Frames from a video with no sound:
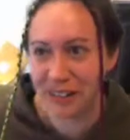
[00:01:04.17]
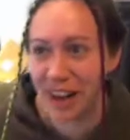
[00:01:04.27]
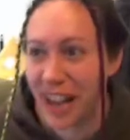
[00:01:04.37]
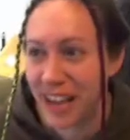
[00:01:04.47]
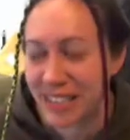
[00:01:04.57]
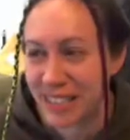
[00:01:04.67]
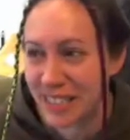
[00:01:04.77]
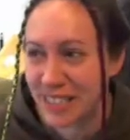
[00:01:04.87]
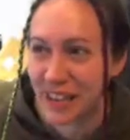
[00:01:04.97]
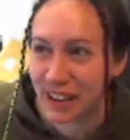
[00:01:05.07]
rant.
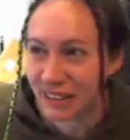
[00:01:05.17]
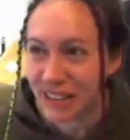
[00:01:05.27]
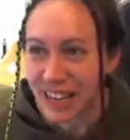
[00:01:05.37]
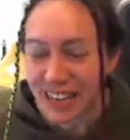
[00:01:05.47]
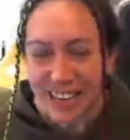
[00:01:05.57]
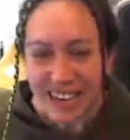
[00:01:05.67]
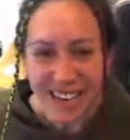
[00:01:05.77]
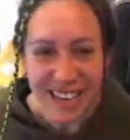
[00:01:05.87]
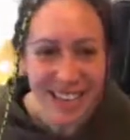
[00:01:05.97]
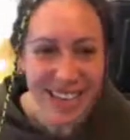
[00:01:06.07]
So
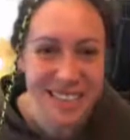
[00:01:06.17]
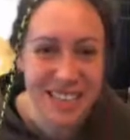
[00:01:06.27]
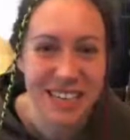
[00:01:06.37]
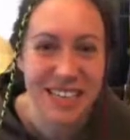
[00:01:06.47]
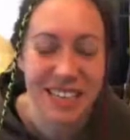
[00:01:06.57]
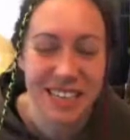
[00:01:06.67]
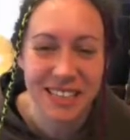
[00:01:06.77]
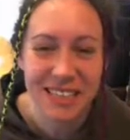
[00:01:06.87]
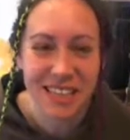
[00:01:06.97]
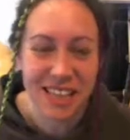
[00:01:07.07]
that's
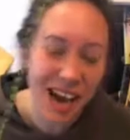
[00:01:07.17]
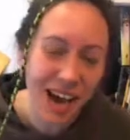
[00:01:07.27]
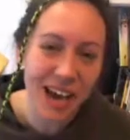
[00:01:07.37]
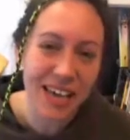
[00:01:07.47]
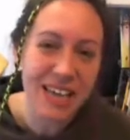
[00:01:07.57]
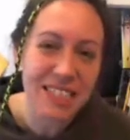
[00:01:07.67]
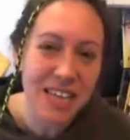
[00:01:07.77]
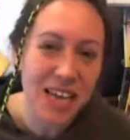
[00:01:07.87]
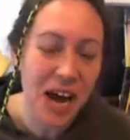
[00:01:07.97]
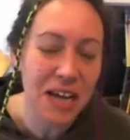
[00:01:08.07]
I guess
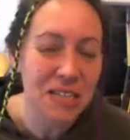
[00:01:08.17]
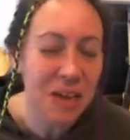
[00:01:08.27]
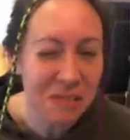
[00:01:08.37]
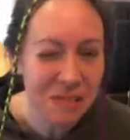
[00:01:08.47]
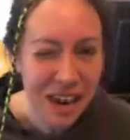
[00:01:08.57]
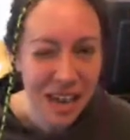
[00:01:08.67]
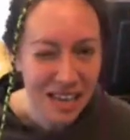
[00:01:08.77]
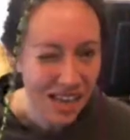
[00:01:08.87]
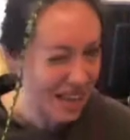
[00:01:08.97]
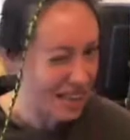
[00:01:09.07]
that I don't
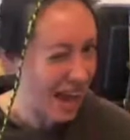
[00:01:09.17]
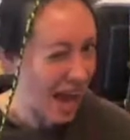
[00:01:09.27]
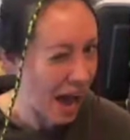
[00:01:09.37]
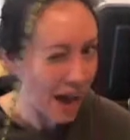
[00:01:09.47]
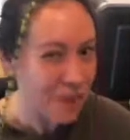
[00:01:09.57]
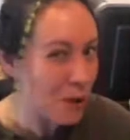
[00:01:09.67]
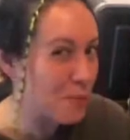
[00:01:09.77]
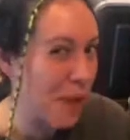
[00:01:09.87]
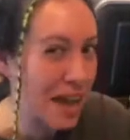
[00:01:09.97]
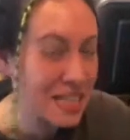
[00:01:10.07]
have a
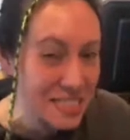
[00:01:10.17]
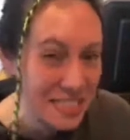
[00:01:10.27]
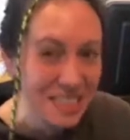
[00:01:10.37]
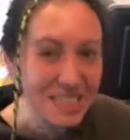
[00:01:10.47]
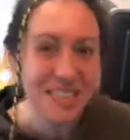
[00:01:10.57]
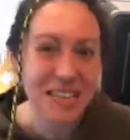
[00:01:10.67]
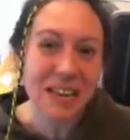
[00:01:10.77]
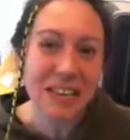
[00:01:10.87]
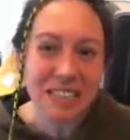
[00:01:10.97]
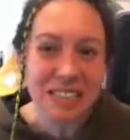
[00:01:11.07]
rant
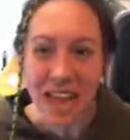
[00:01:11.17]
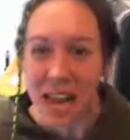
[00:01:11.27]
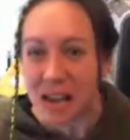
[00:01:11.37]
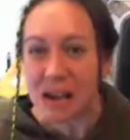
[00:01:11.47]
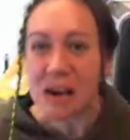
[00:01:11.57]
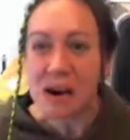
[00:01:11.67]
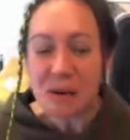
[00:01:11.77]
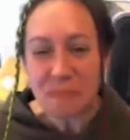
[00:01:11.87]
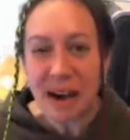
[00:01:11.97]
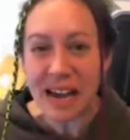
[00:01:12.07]
necessarily today,
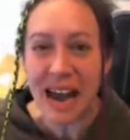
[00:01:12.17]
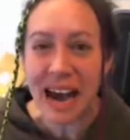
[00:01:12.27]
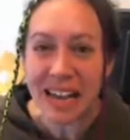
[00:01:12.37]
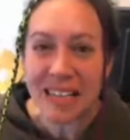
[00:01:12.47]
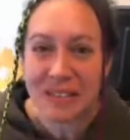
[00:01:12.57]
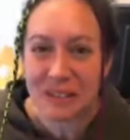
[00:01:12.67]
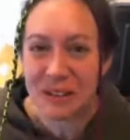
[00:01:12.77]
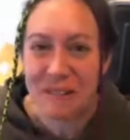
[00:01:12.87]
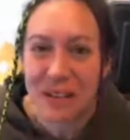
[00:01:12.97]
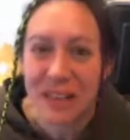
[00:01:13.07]
but I
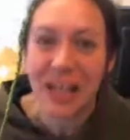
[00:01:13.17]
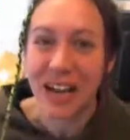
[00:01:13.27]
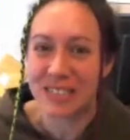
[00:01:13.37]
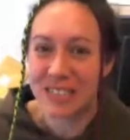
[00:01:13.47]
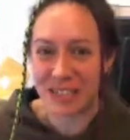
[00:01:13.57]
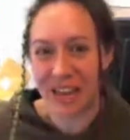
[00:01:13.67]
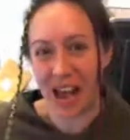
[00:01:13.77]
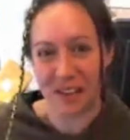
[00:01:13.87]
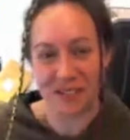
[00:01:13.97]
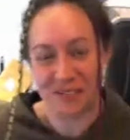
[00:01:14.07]
sort of feel like I should
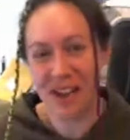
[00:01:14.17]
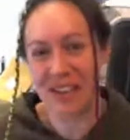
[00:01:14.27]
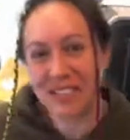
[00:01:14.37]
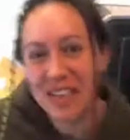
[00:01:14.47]
have a rant.